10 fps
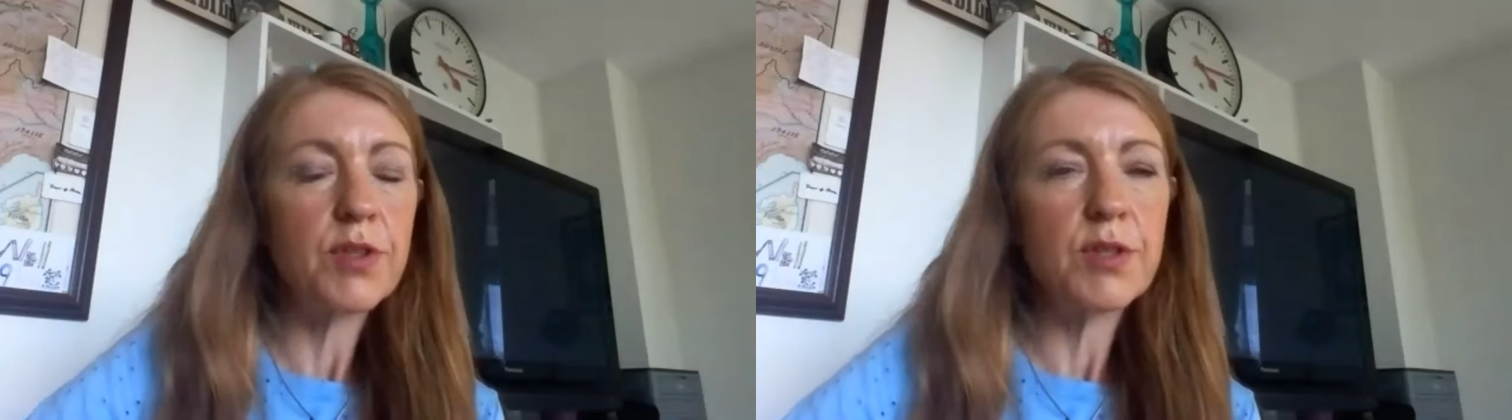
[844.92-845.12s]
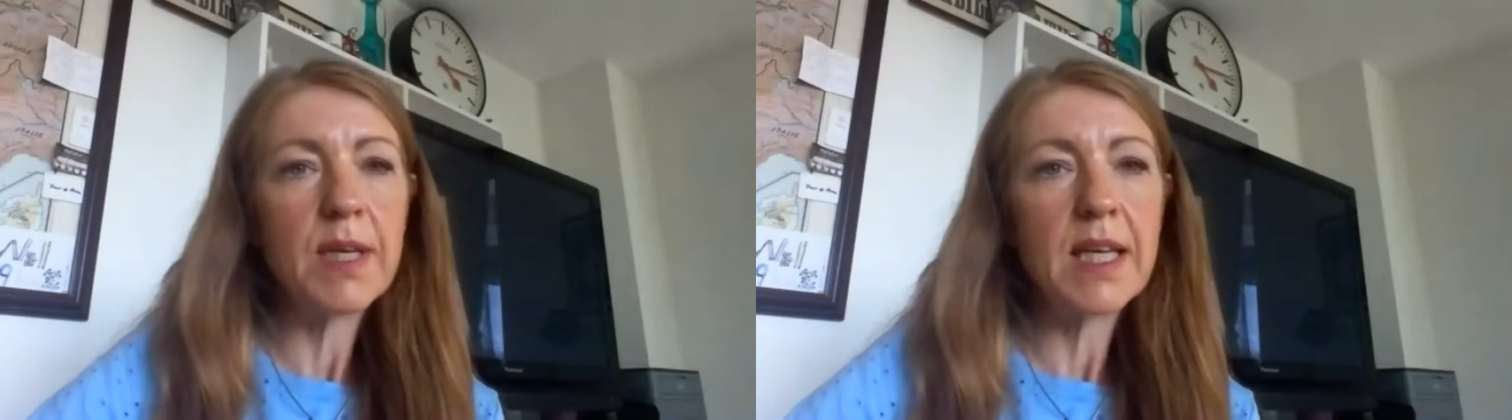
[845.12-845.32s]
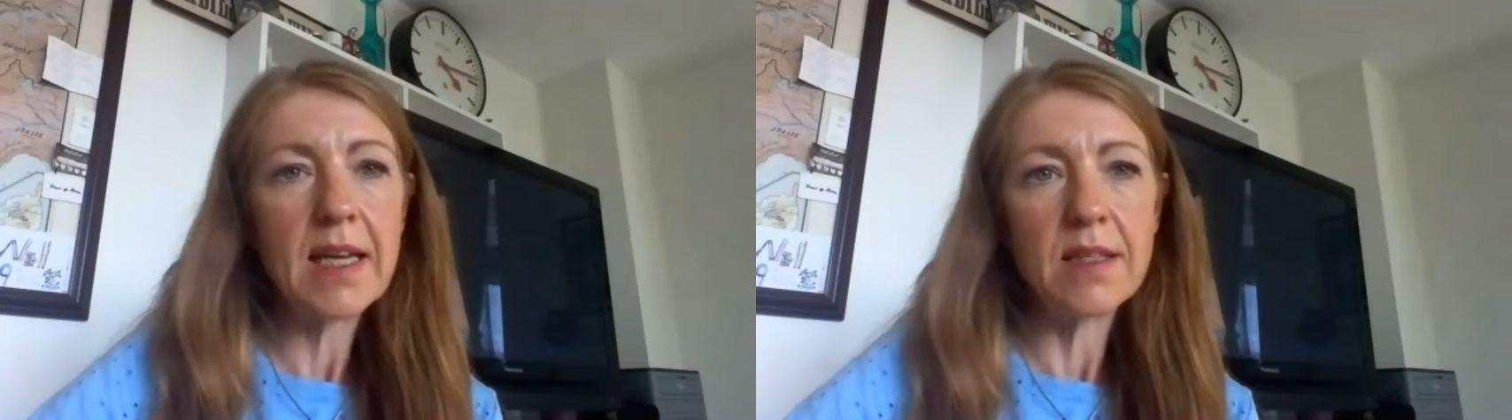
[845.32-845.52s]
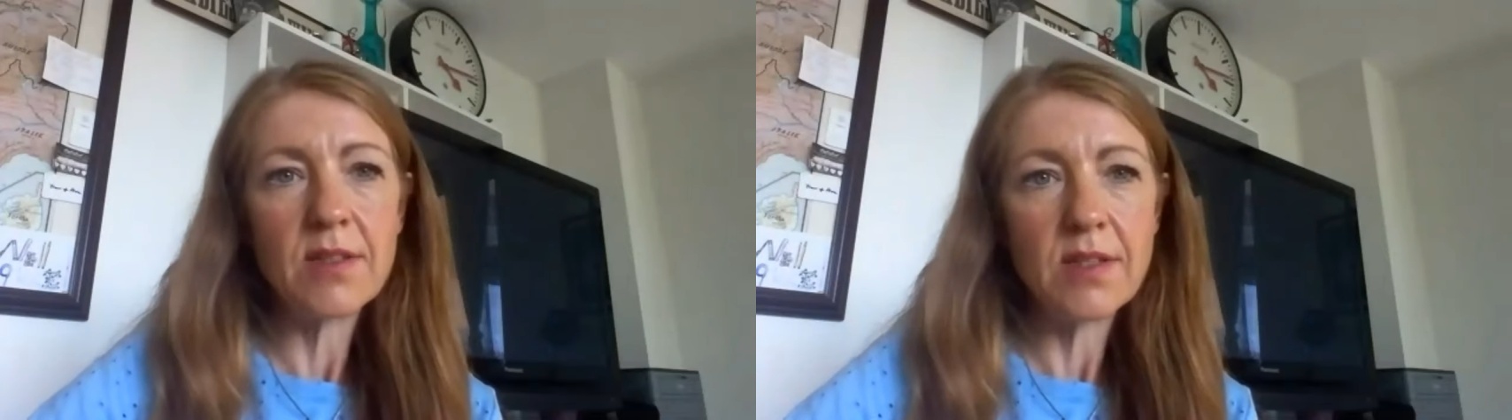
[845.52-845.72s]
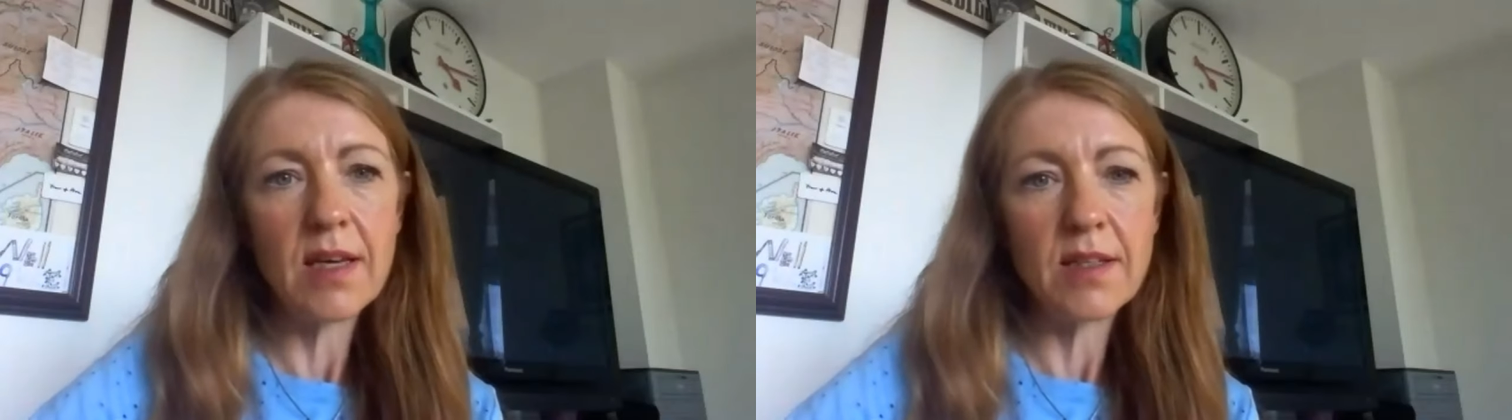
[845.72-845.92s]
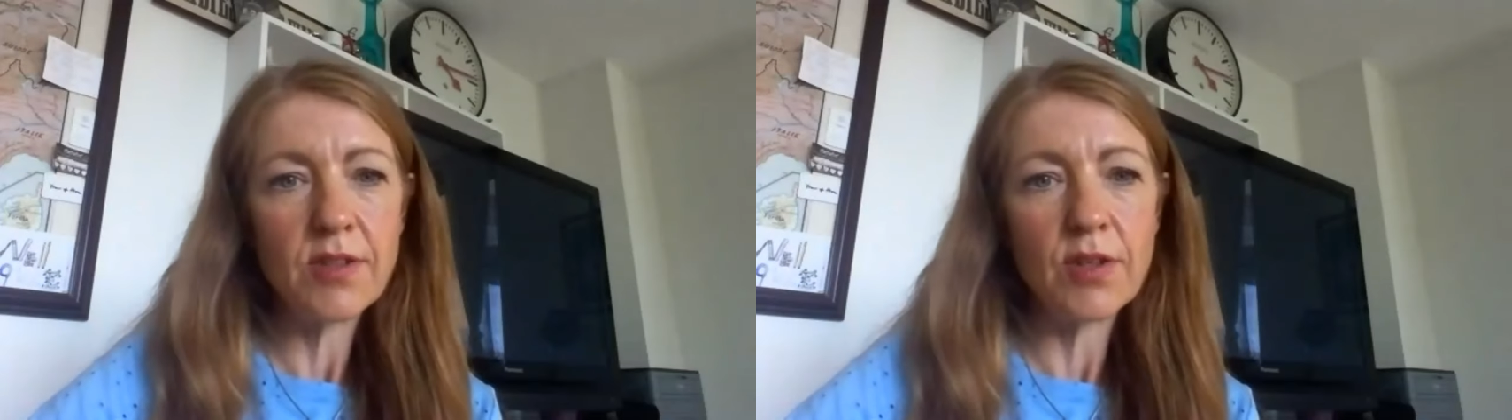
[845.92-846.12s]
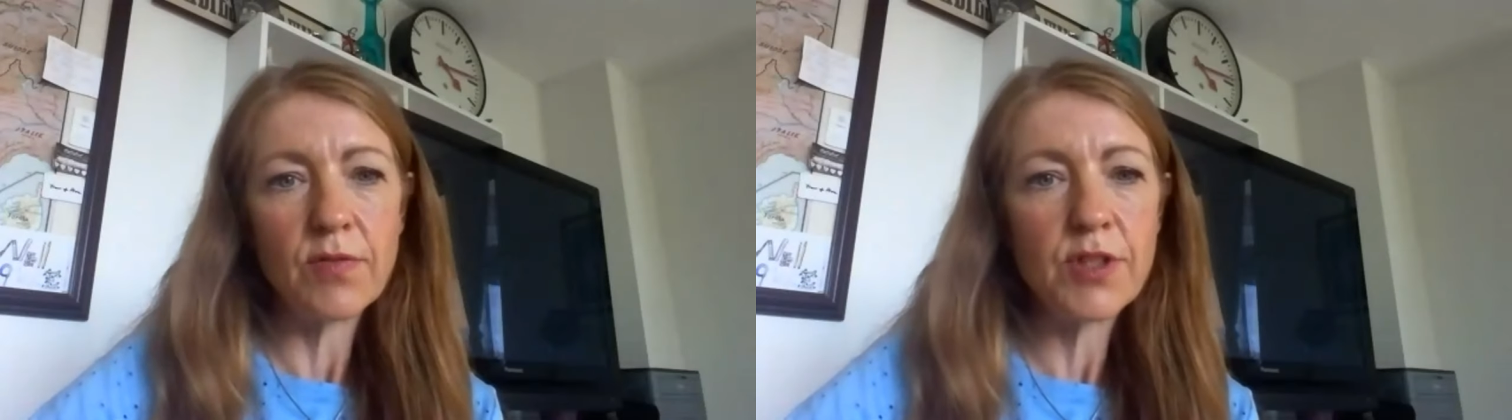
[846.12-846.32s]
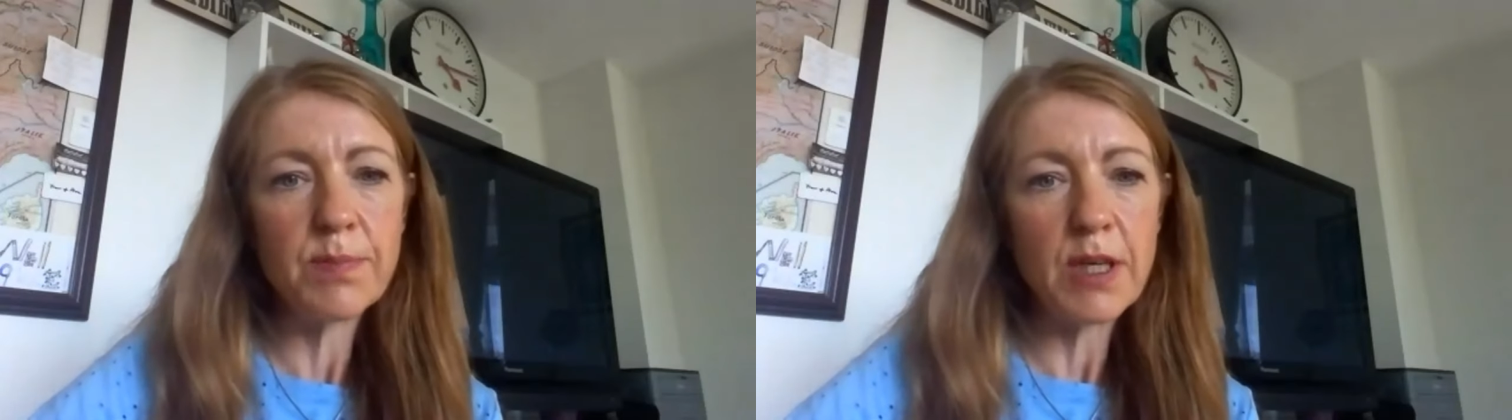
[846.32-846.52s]
So again, it's that sort of
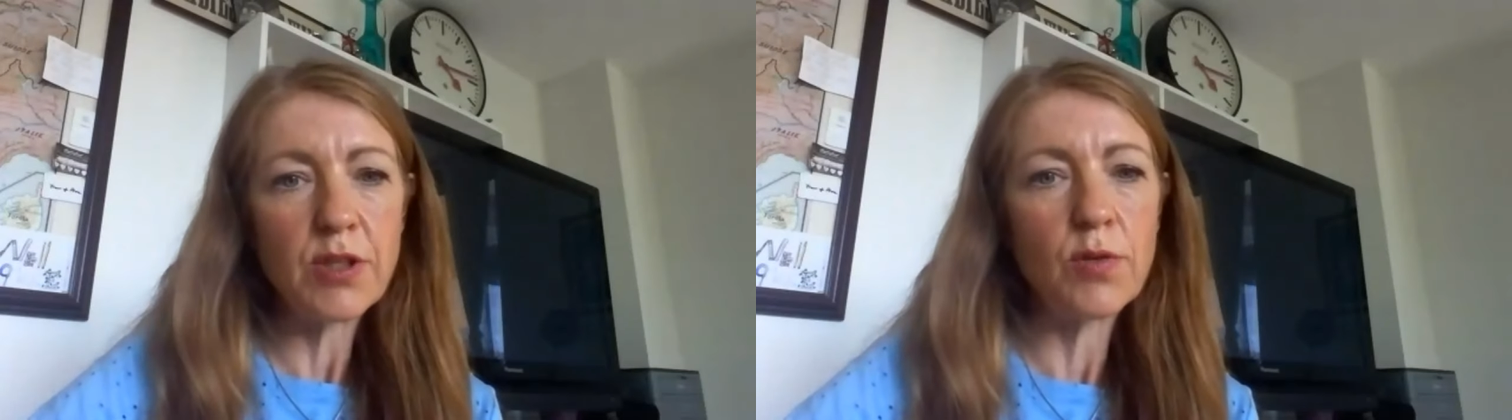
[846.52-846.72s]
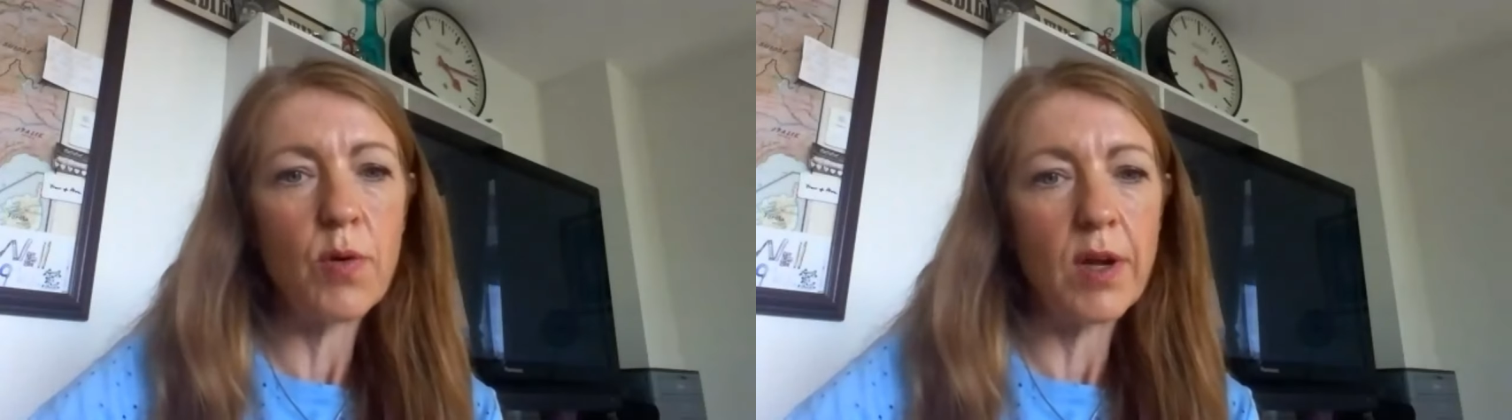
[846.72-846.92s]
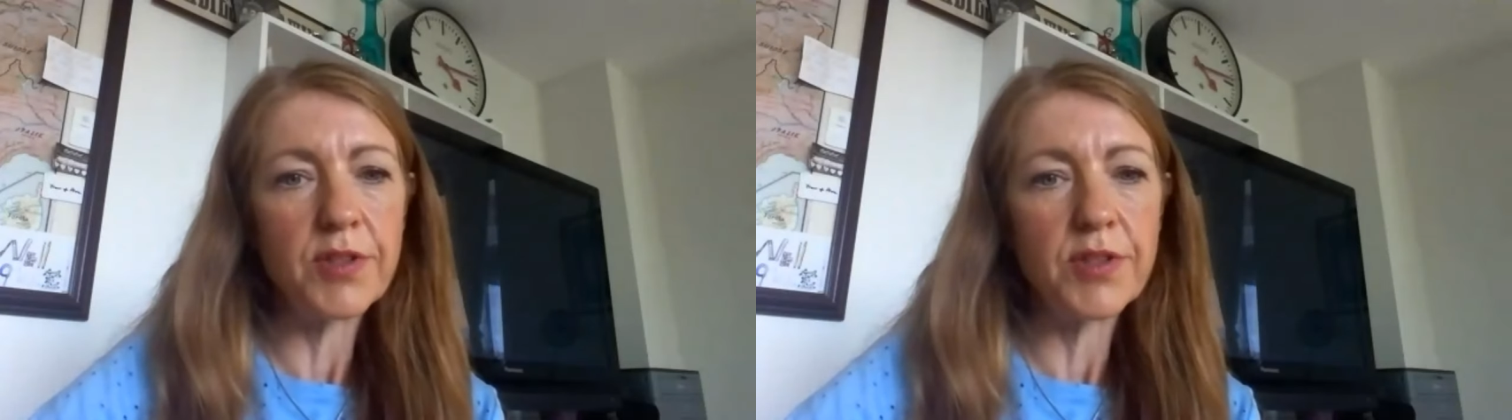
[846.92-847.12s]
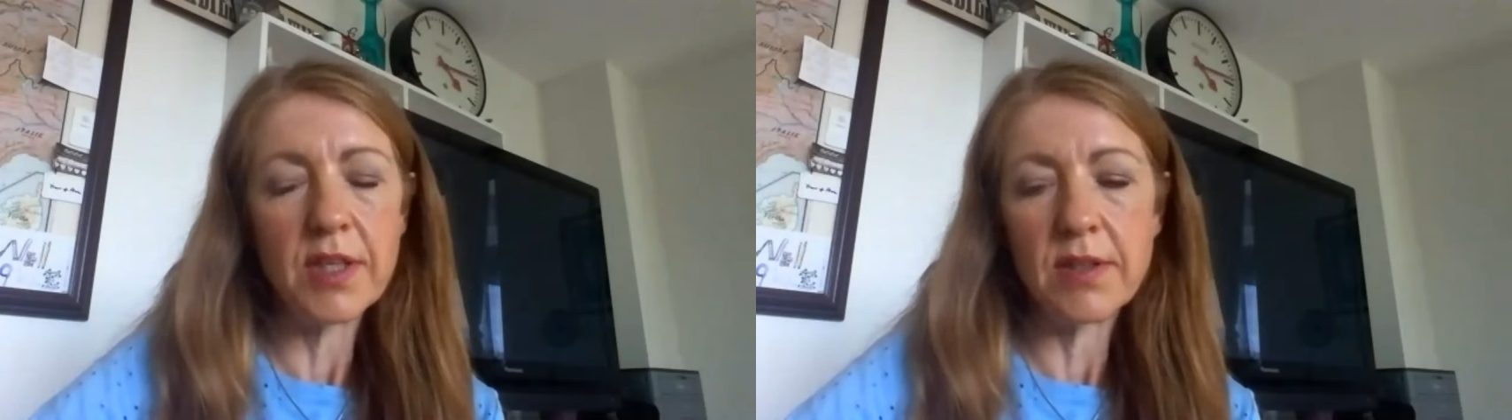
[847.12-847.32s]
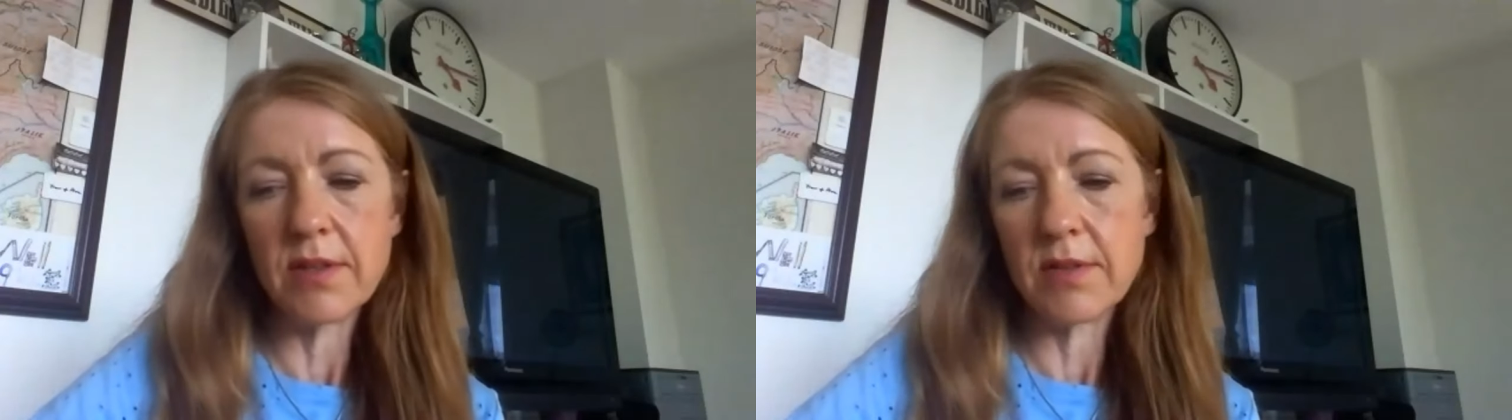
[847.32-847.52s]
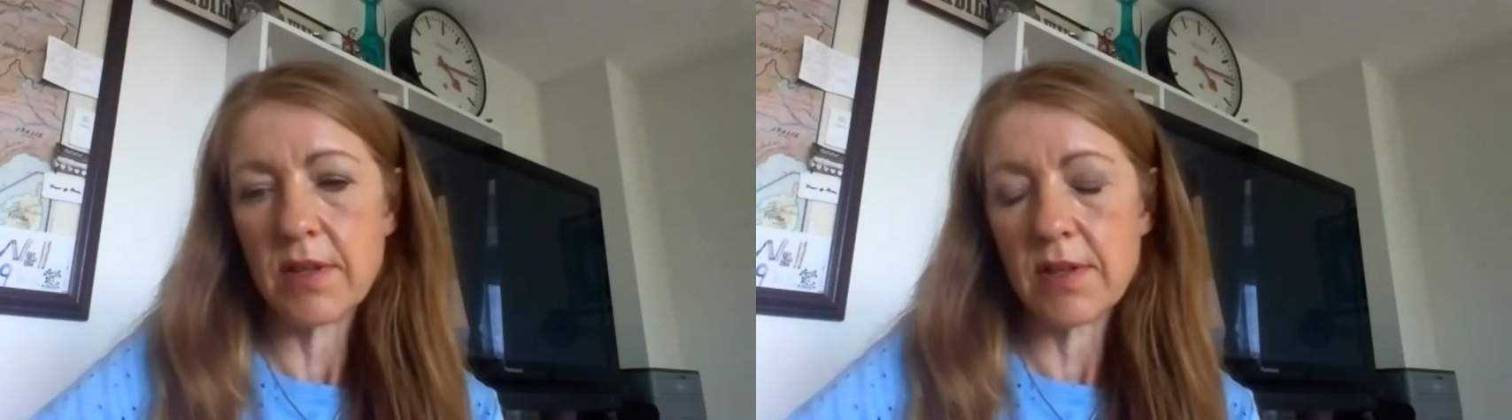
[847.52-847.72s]
special quality that